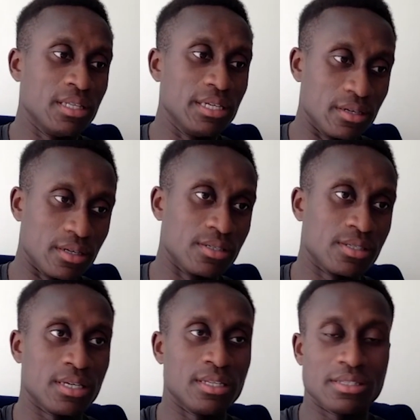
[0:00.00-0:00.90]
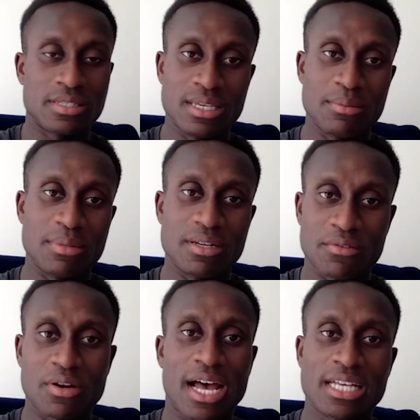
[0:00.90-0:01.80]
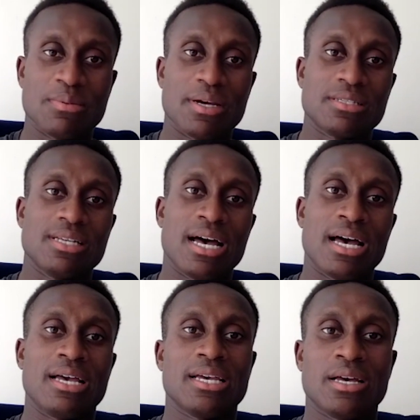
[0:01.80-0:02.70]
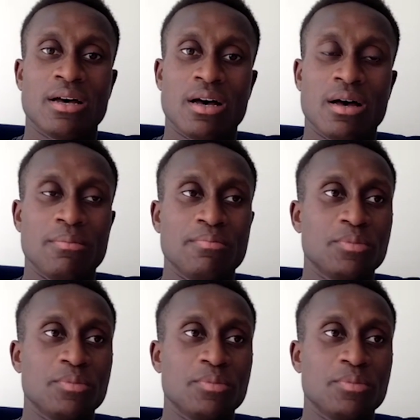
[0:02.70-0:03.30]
leaders in the team in different aspects that are